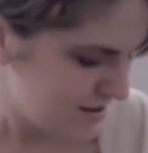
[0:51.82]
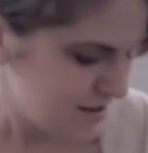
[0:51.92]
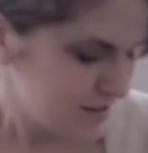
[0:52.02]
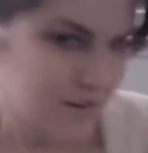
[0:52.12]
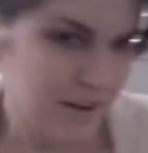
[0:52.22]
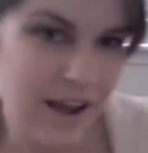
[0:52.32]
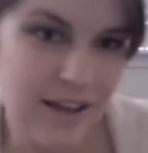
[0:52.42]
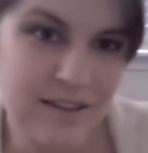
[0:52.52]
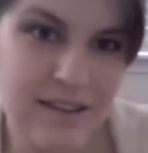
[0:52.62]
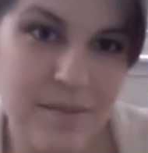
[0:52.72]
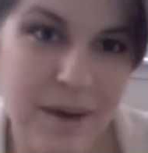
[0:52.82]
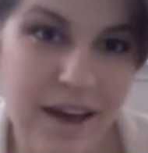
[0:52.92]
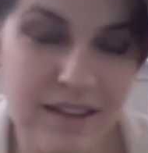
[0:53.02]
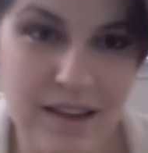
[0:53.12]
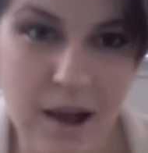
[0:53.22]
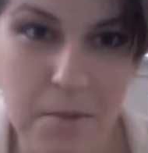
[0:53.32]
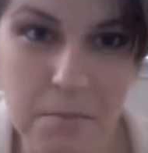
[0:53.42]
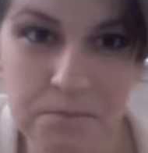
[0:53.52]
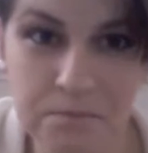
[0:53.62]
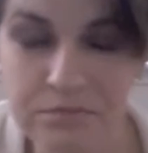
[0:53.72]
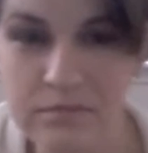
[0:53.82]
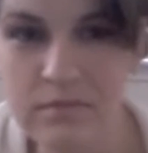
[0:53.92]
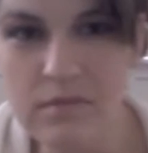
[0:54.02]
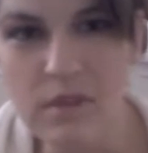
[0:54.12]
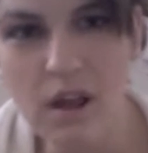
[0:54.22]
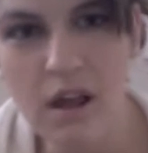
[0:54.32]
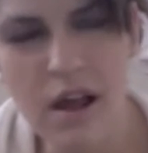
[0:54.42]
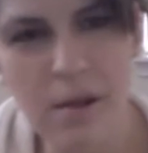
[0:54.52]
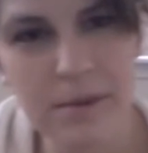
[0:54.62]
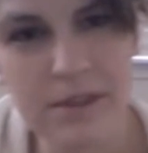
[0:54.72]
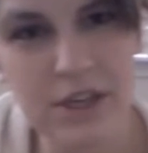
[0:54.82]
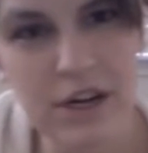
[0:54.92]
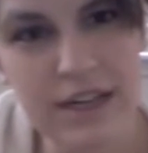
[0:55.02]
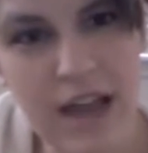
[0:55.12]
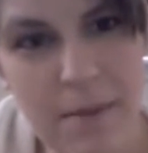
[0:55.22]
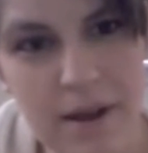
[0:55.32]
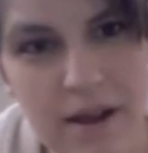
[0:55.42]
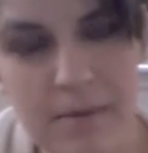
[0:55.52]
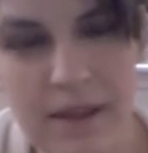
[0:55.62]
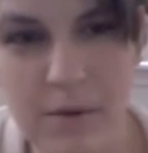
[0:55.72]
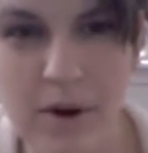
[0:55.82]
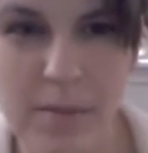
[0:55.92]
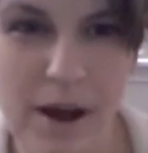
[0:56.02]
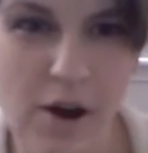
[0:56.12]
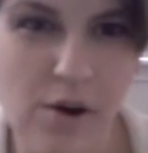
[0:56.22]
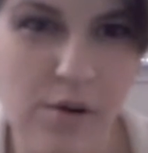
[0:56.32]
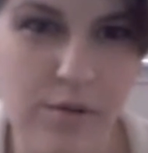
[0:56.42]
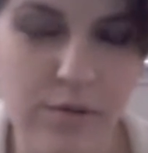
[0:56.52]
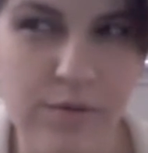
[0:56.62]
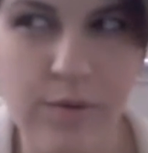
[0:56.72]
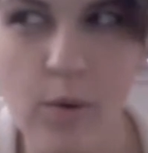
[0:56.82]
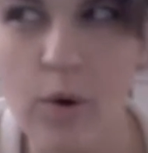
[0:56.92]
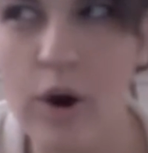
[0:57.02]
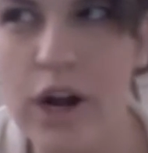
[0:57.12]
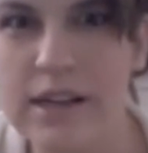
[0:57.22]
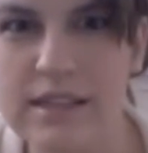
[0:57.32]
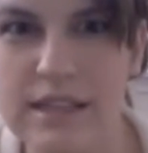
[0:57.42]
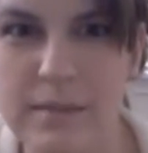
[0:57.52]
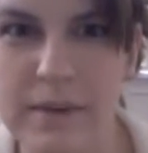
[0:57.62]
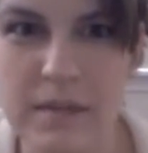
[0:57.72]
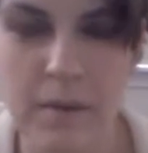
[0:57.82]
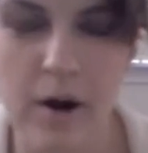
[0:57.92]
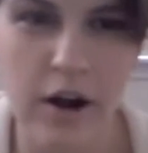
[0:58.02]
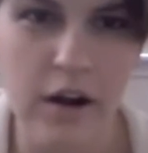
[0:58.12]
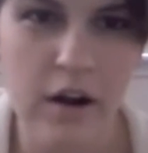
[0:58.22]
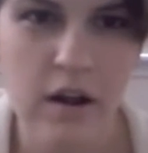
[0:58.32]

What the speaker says: So I got into the bathtub and started timing them. And they were about 4 to 6 minutes apart.